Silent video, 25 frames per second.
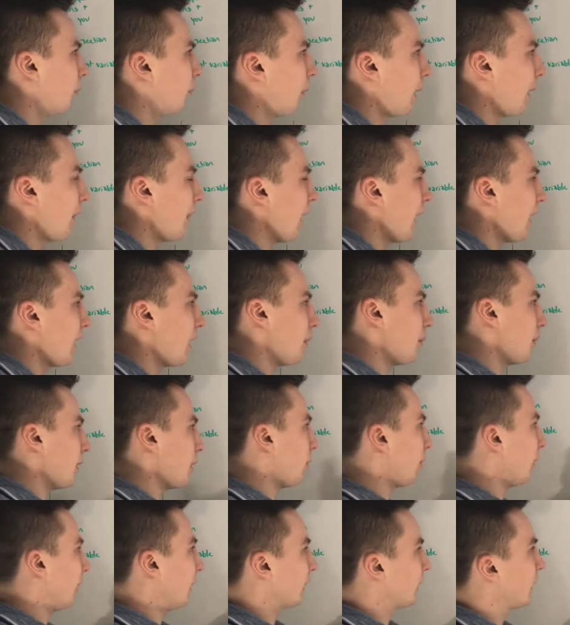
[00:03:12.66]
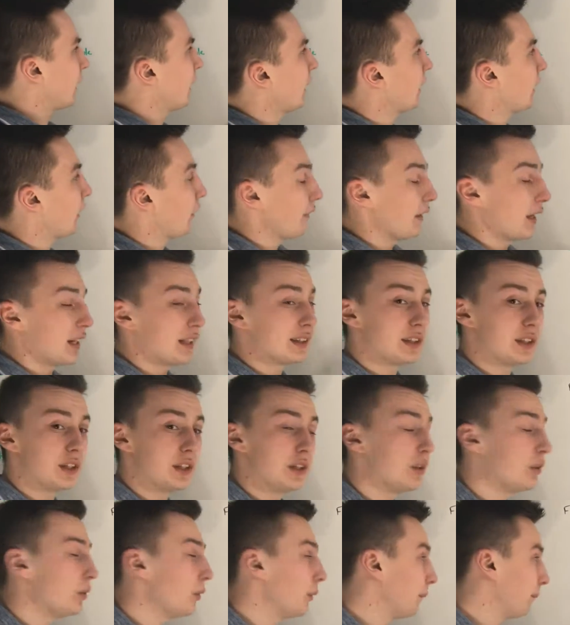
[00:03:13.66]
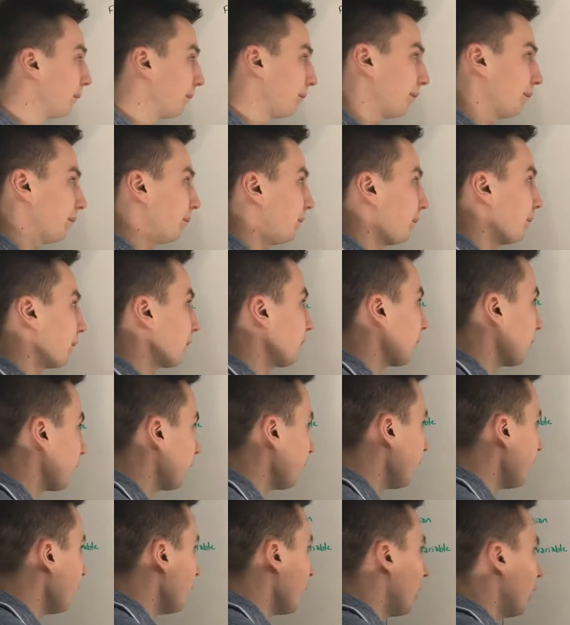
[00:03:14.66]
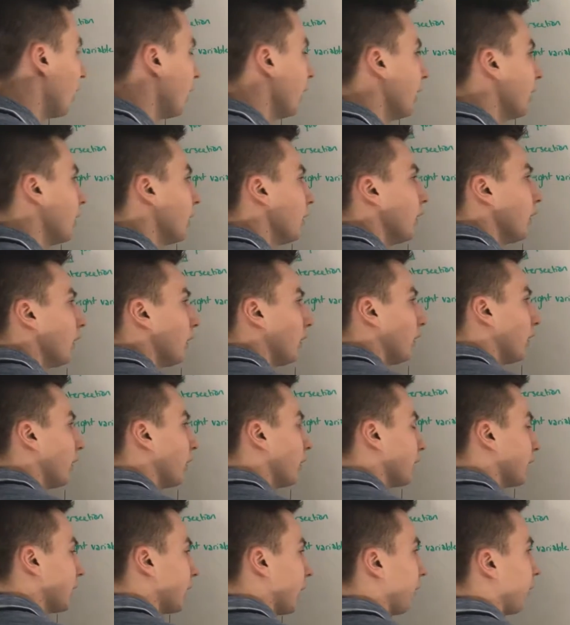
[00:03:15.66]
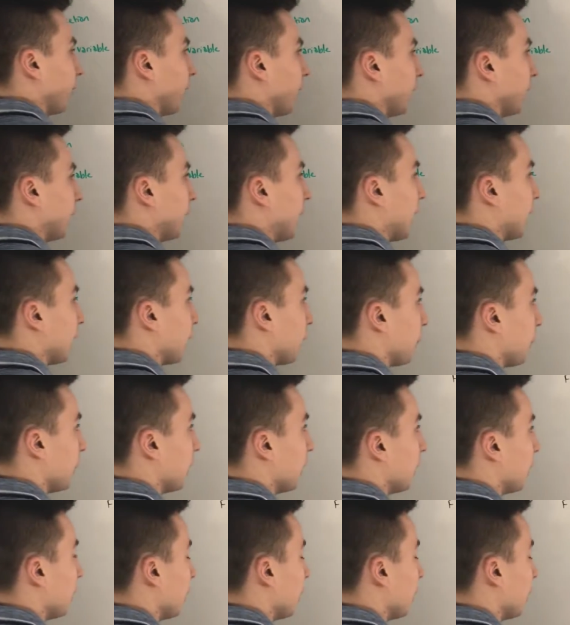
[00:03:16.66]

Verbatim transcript: By that I mean we can take out that 2. Alright, little stuff like that that we